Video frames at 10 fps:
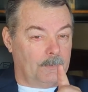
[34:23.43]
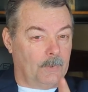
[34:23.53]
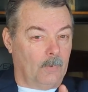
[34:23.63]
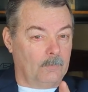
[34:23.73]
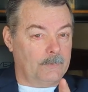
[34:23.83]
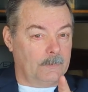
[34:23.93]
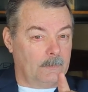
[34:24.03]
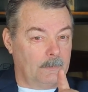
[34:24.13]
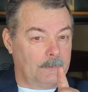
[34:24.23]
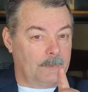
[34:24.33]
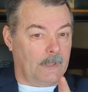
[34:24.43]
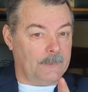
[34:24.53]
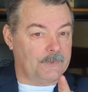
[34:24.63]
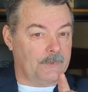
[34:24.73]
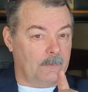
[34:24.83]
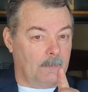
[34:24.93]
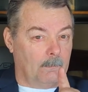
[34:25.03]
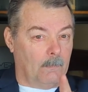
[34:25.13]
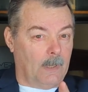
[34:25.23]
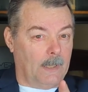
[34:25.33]
Don't touch
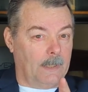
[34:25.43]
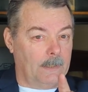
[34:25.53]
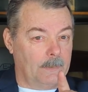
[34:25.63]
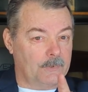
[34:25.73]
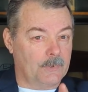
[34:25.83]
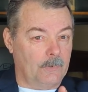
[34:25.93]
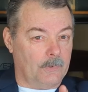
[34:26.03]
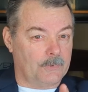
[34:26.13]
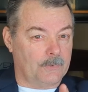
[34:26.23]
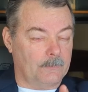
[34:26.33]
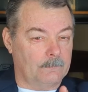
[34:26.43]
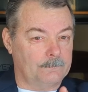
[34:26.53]
my church.